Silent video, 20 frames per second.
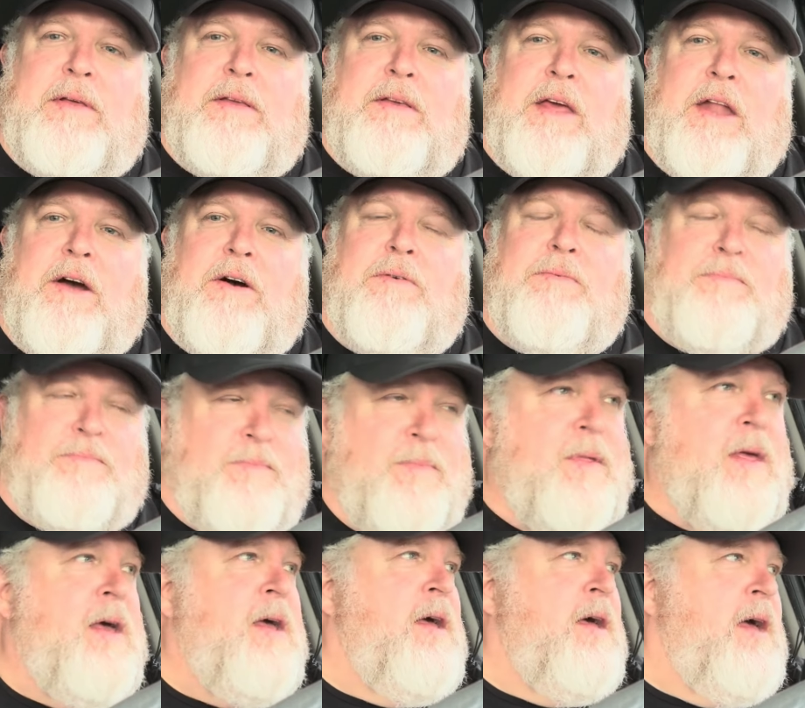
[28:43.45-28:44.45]
you know,
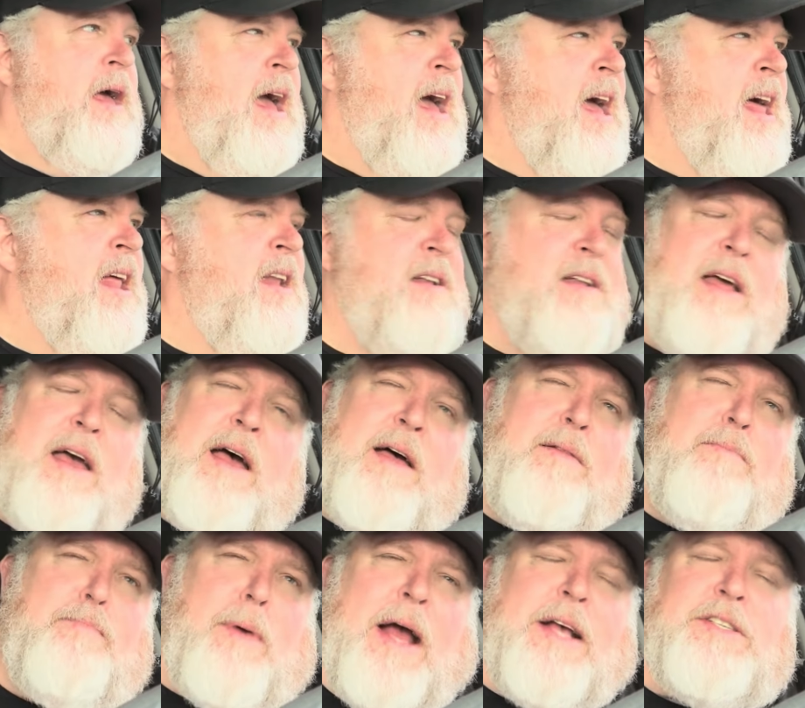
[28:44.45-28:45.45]
and uh,
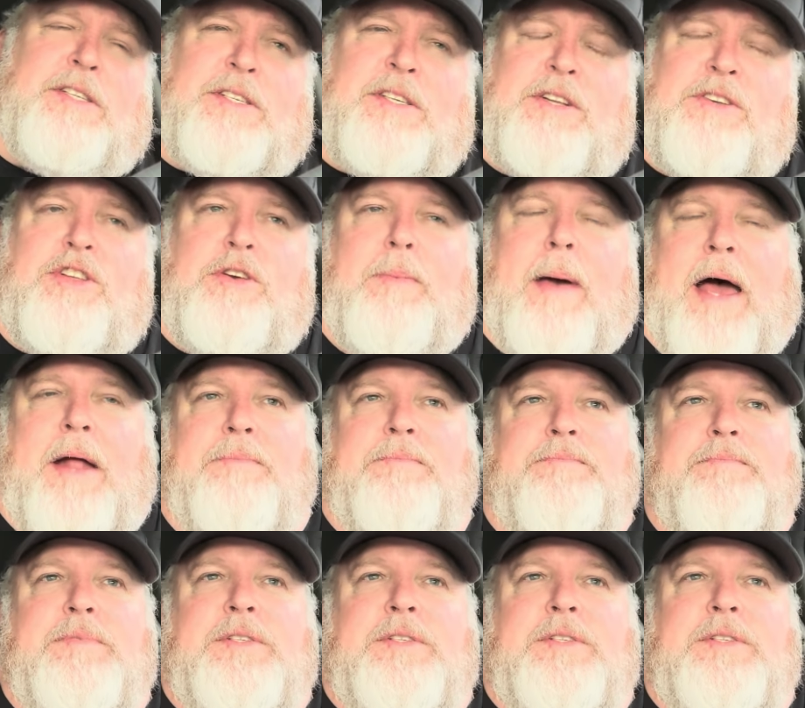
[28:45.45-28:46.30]
the price isn't too bad.